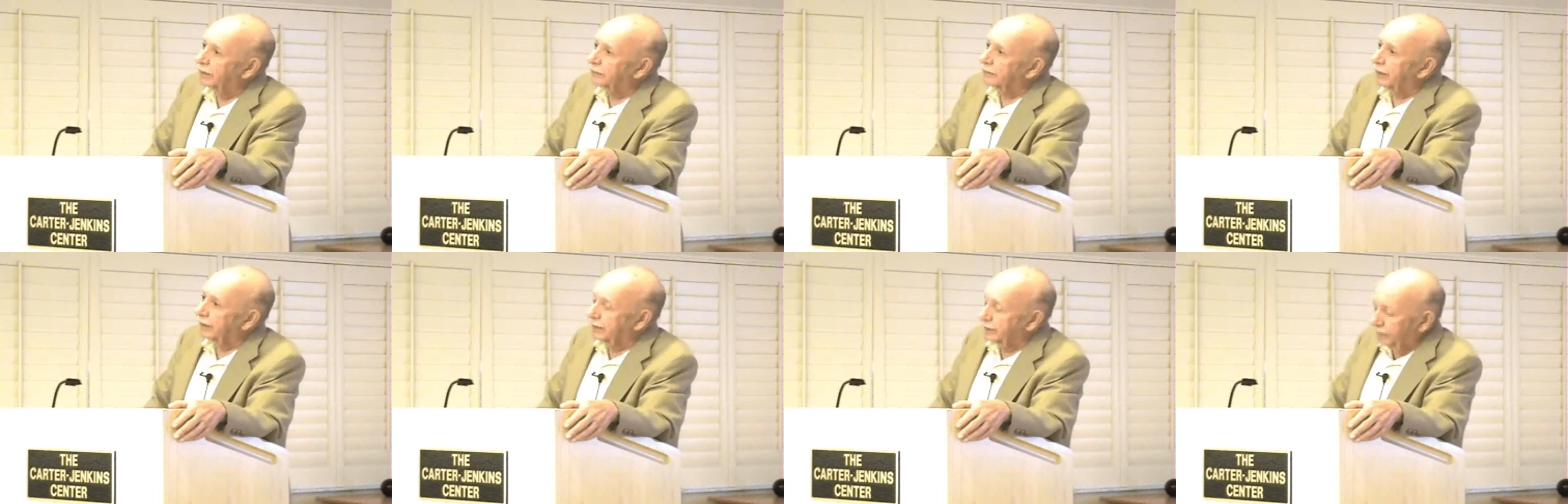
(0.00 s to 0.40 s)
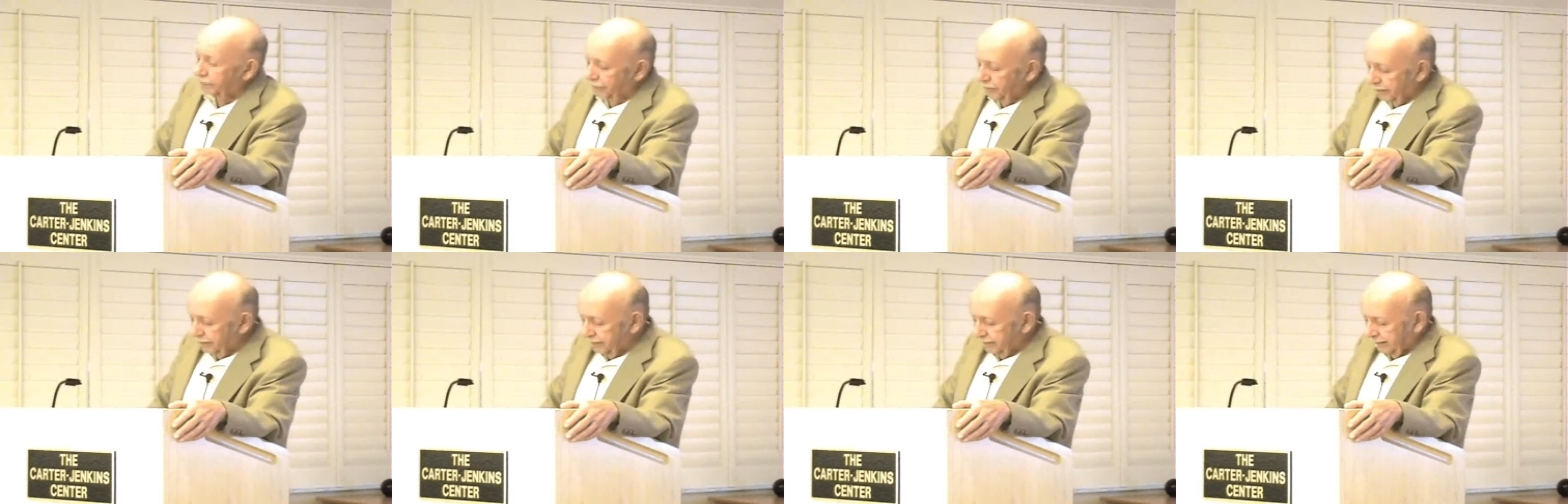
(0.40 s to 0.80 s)
that he
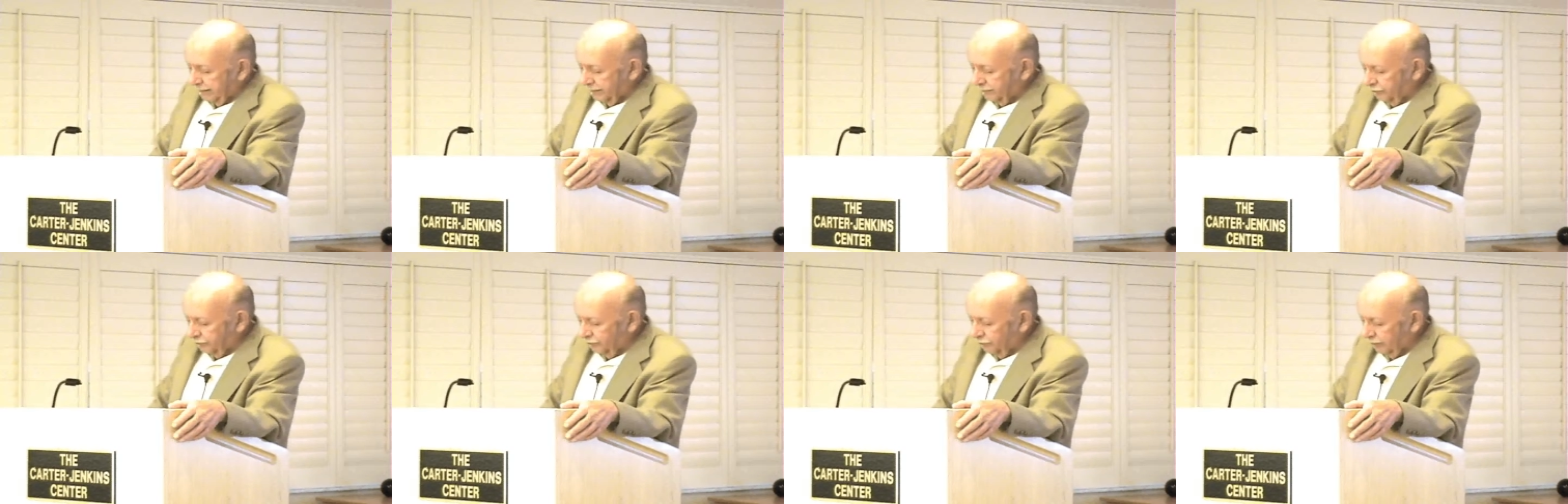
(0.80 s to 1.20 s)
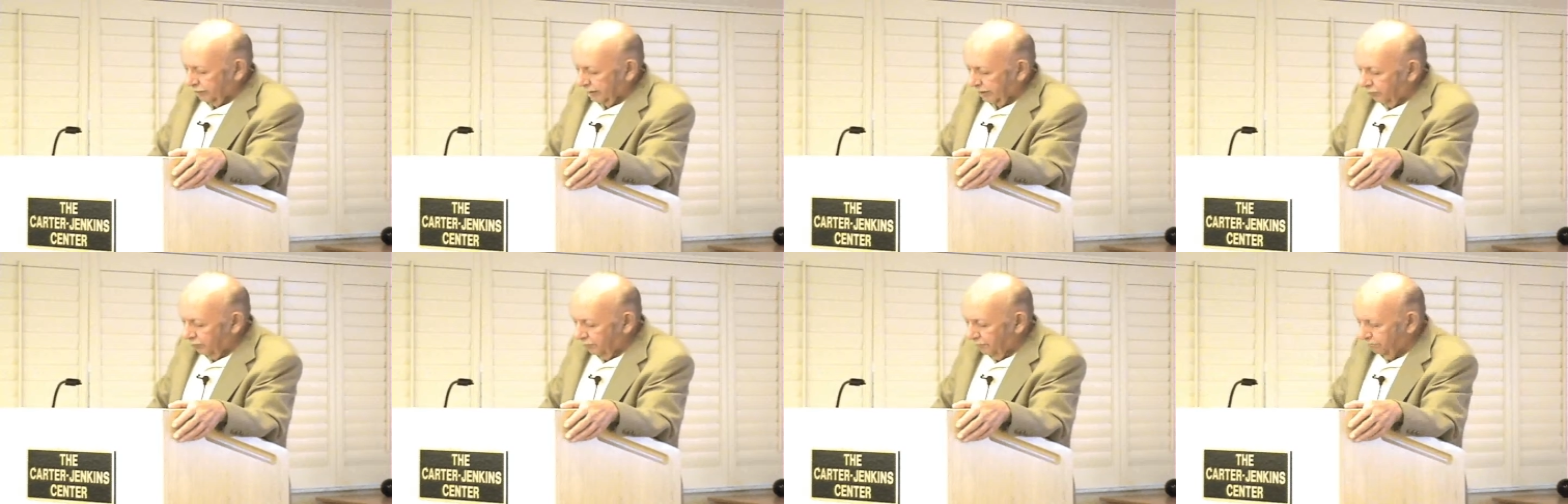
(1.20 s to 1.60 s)
really cannot
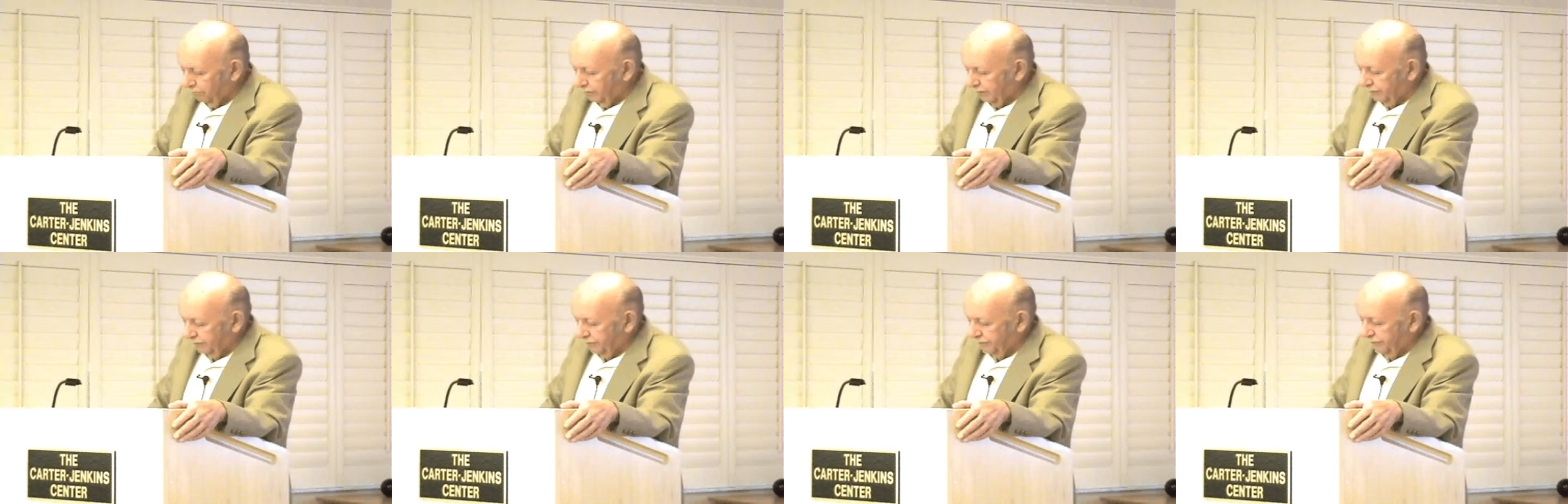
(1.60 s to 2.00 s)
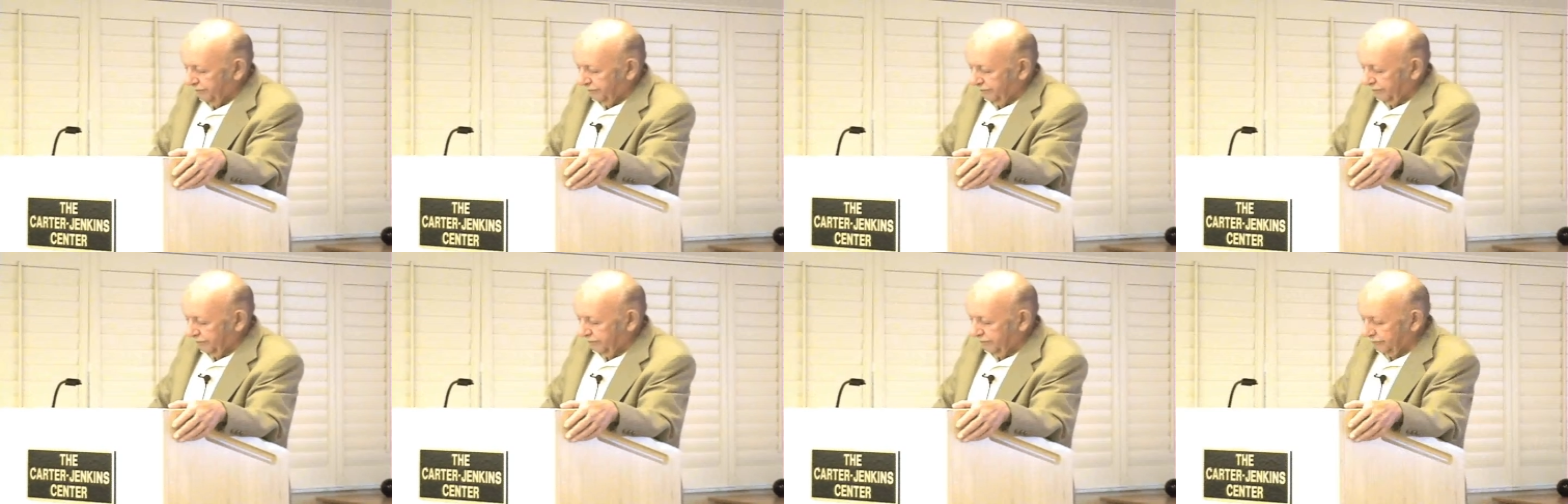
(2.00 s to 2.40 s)
accomplish
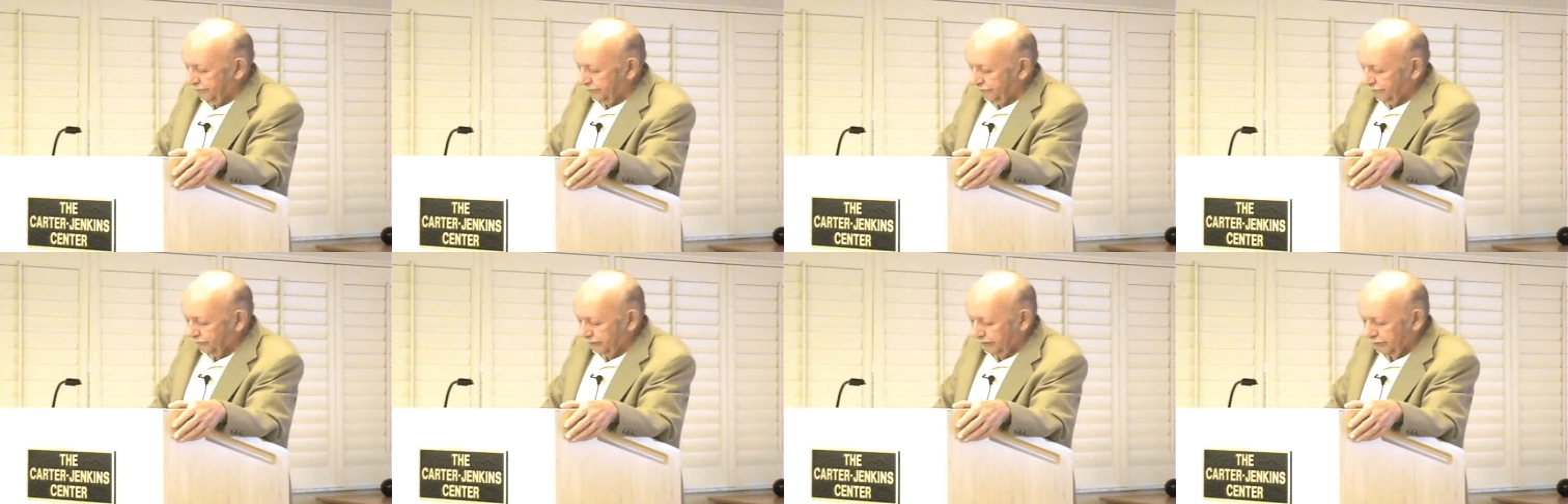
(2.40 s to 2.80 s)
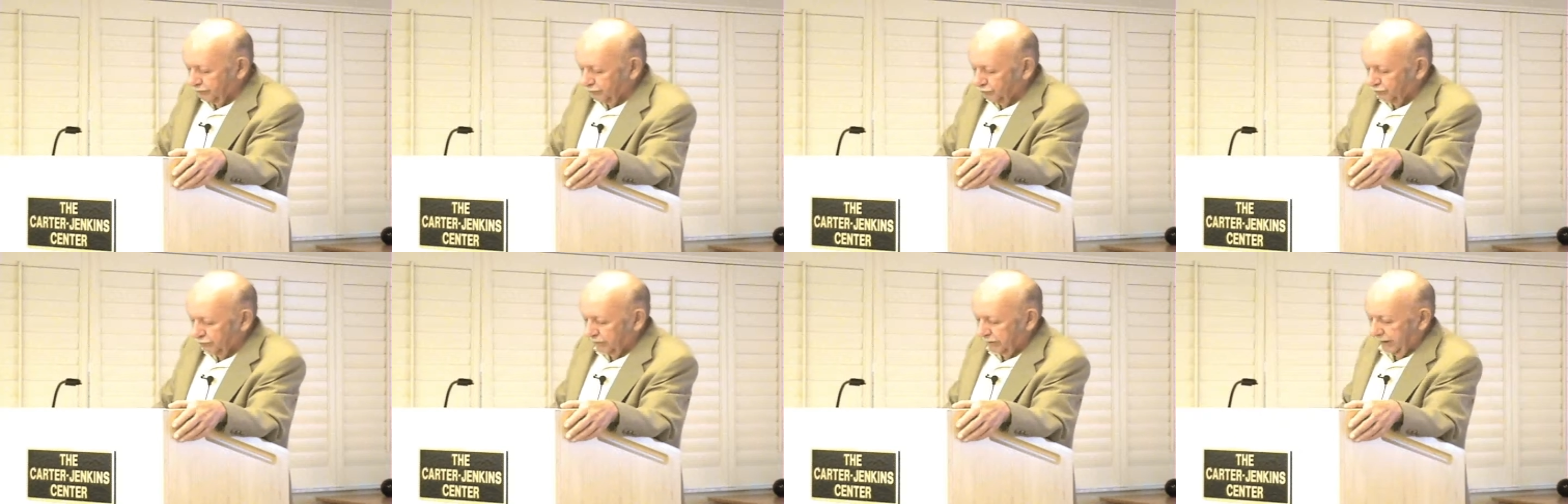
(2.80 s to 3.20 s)
certain
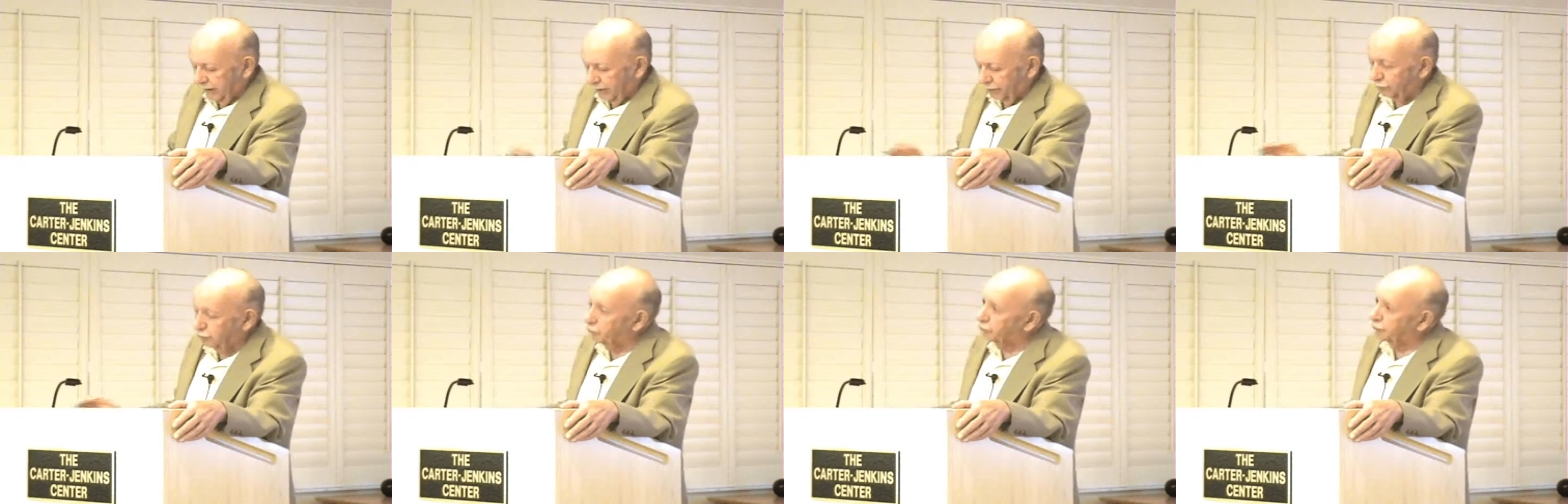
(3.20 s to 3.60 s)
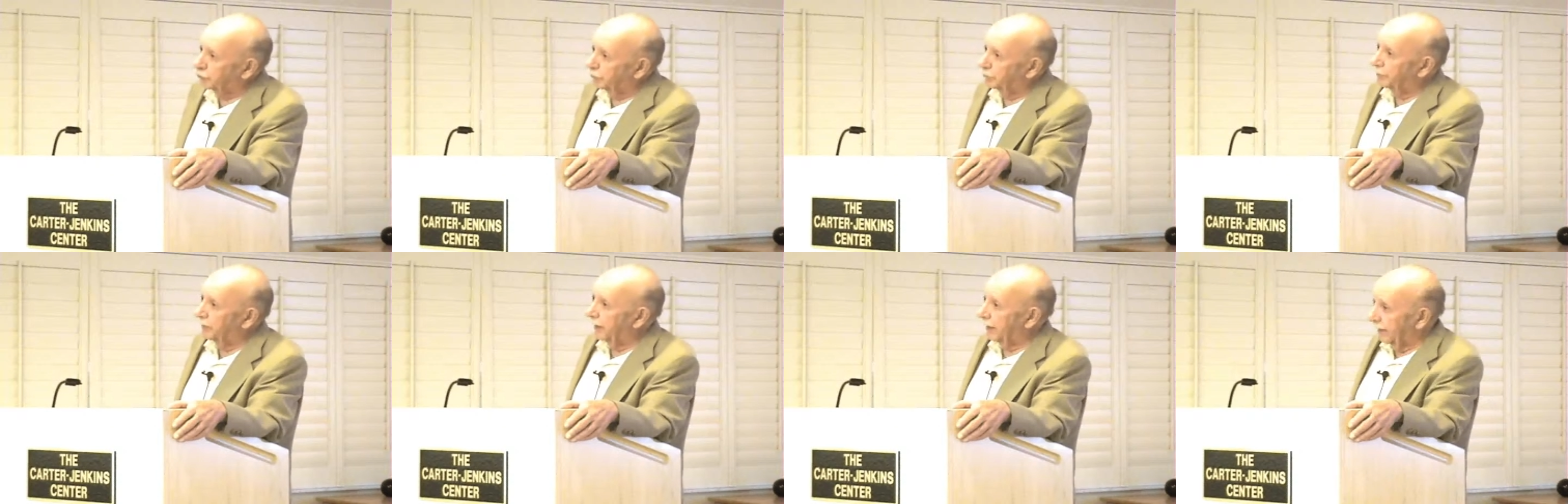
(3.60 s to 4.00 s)
things without
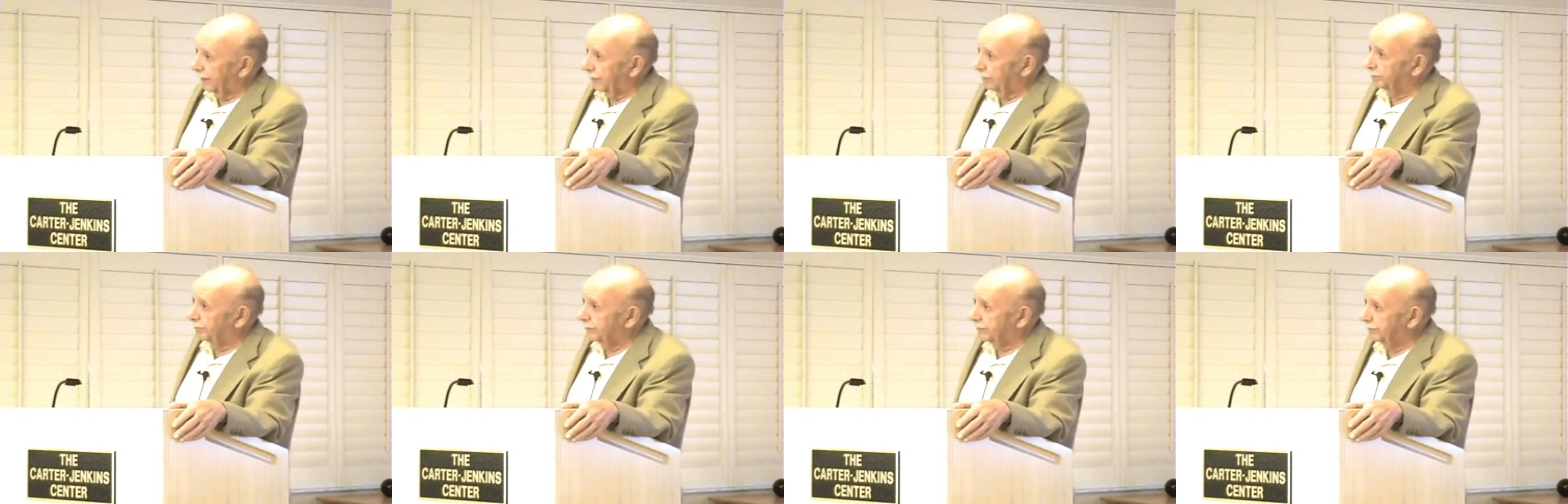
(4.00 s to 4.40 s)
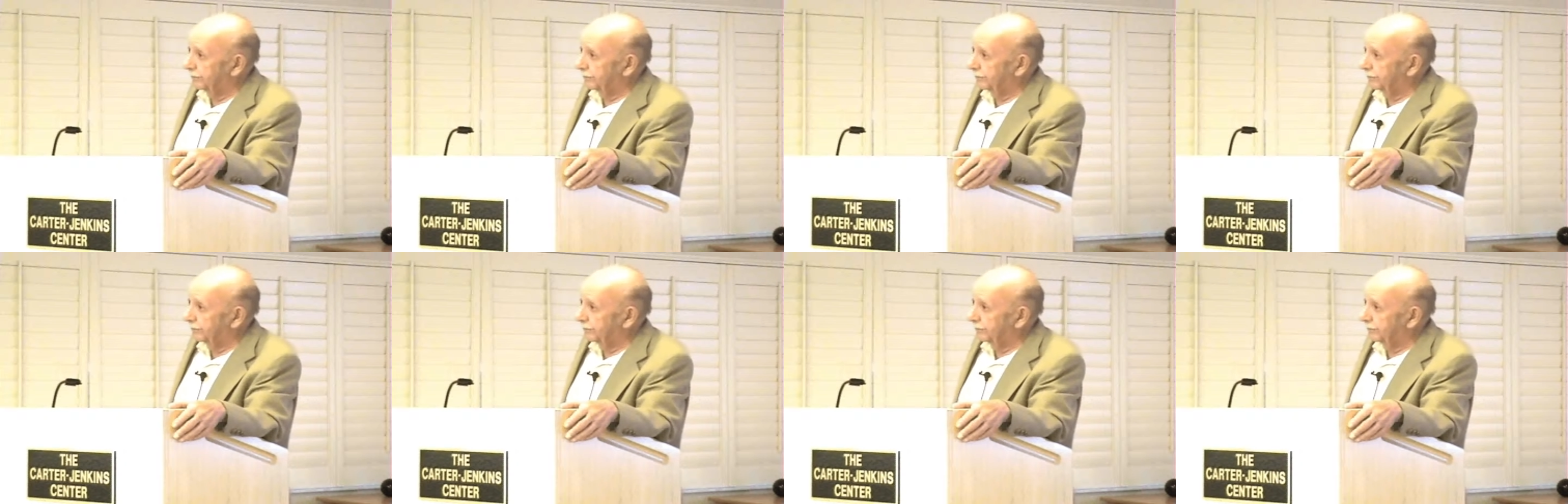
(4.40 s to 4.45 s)
some help